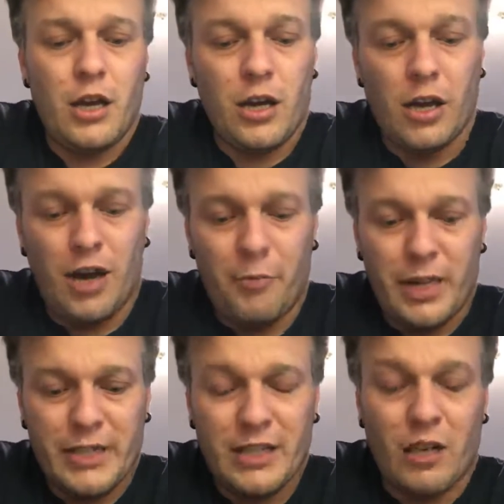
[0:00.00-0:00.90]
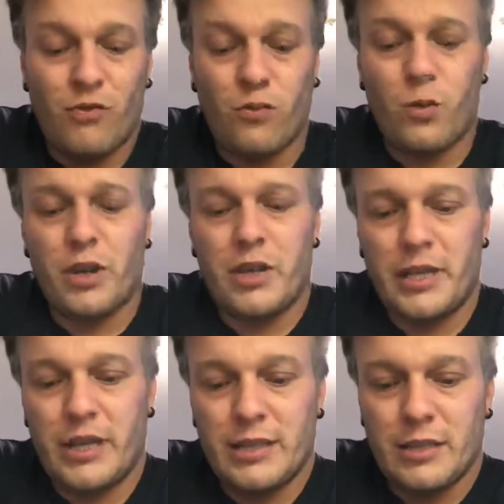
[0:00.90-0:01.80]
got myself one of
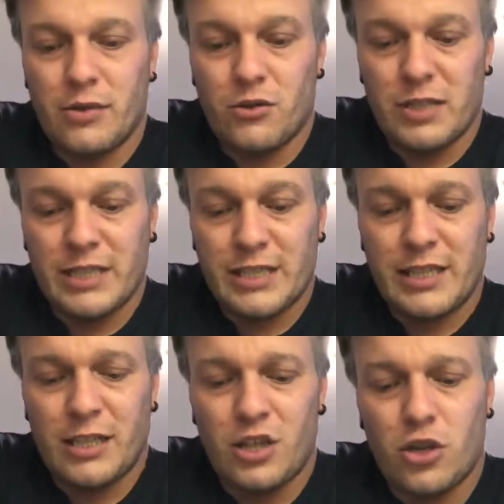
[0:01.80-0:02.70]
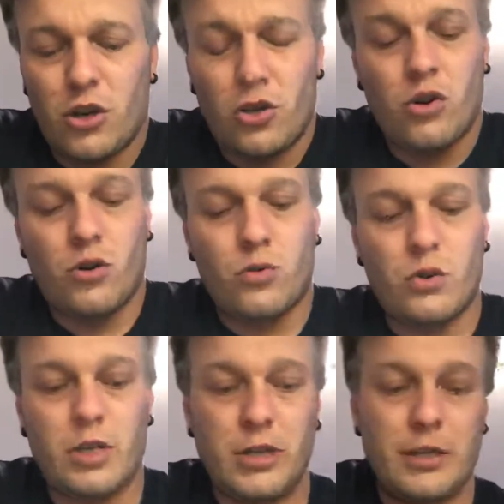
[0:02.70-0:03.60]
these little silicone